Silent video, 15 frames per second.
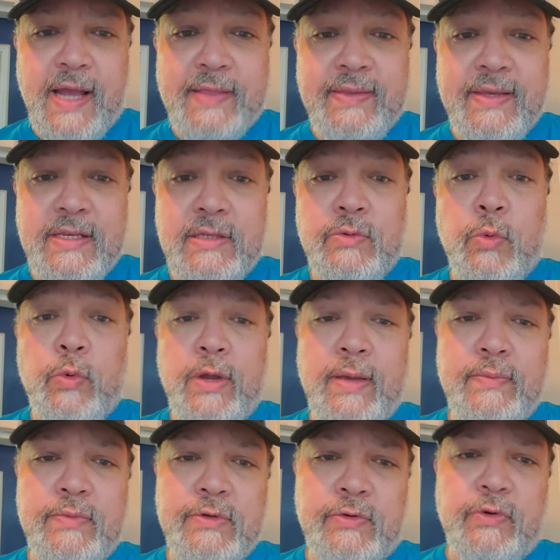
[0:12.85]
I got these
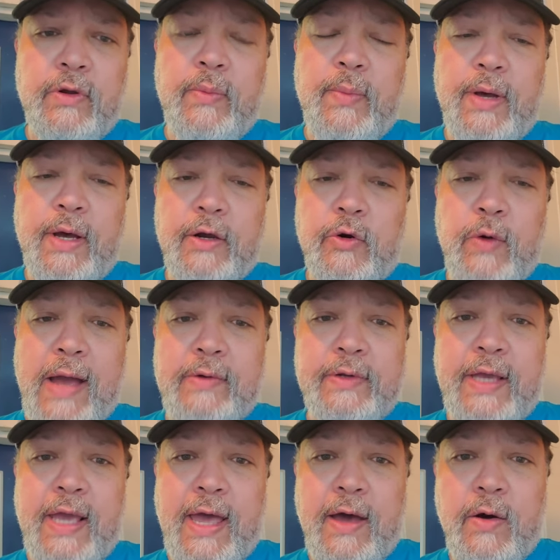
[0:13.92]
ribs from
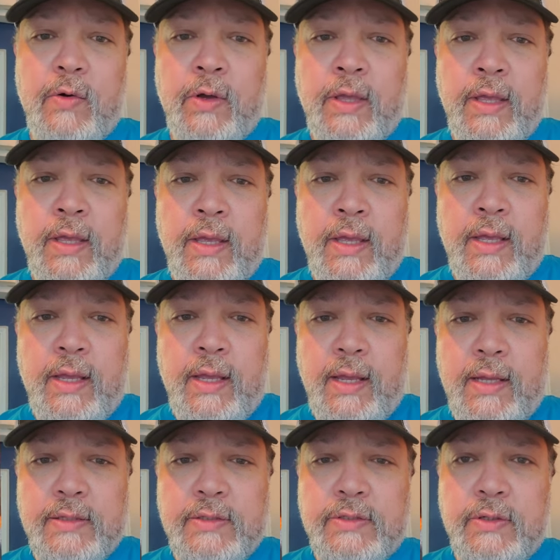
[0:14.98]
Crowd Cow,
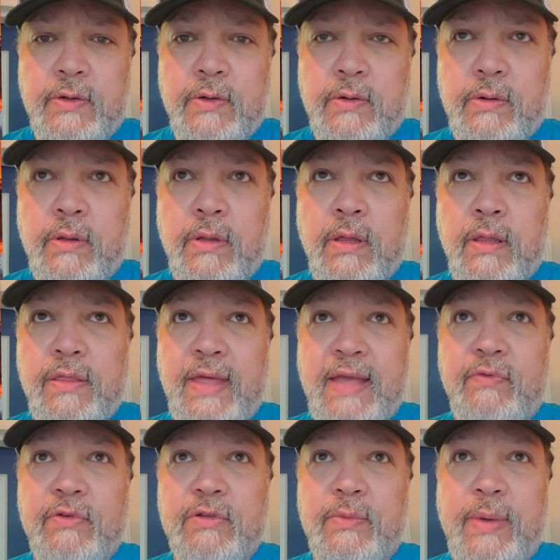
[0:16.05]
and so
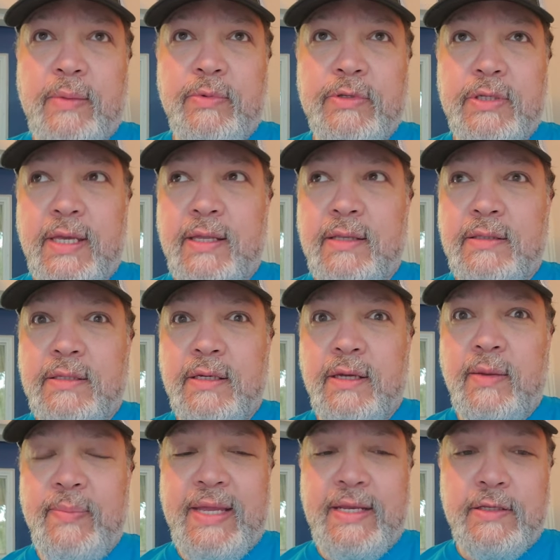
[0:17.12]
thankful to be able to get
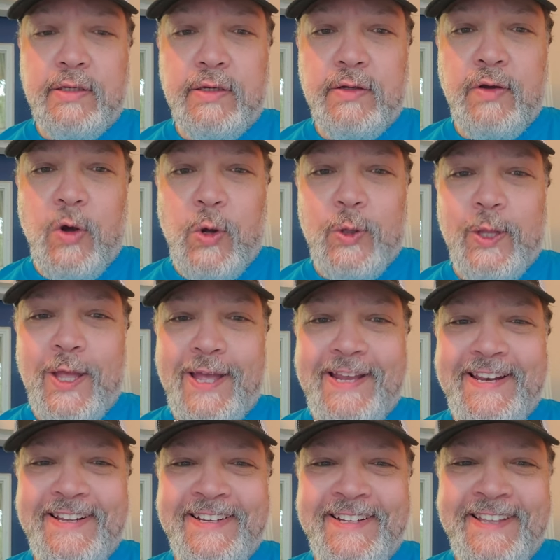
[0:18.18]
meat
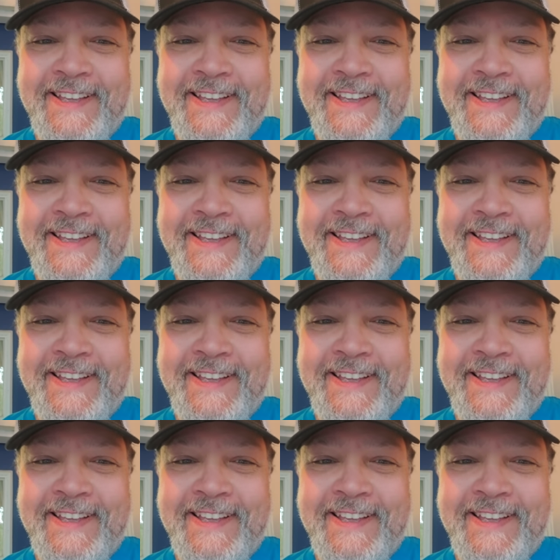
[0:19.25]
online.